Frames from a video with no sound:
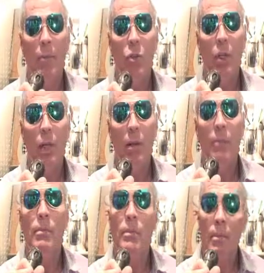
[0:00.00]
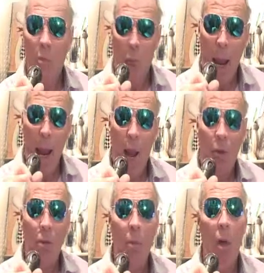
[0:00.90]
MG.
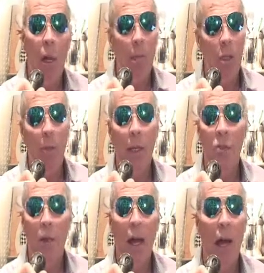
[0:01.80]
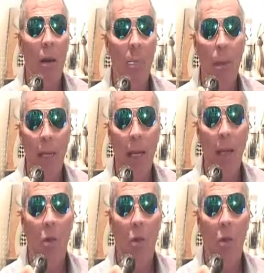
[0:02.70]
Wow, well, there must have been a lot of bidding